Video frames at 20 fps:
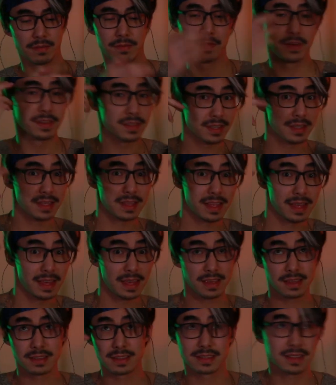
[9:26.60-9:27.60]

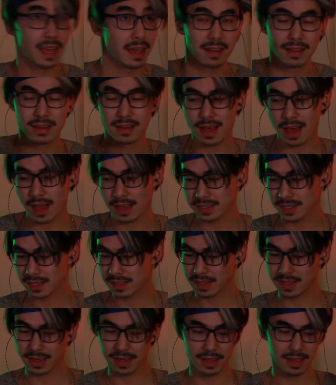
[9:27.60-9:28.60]
physically,
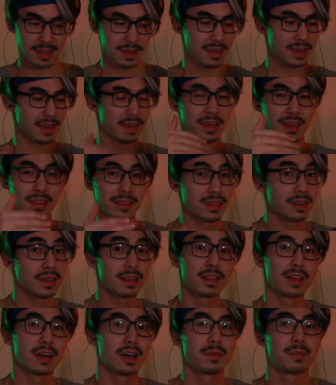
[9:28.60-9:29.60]
psychologically, in the
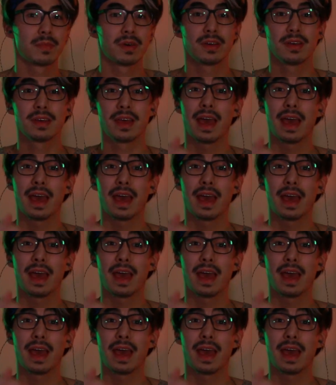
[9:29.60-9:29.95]
club.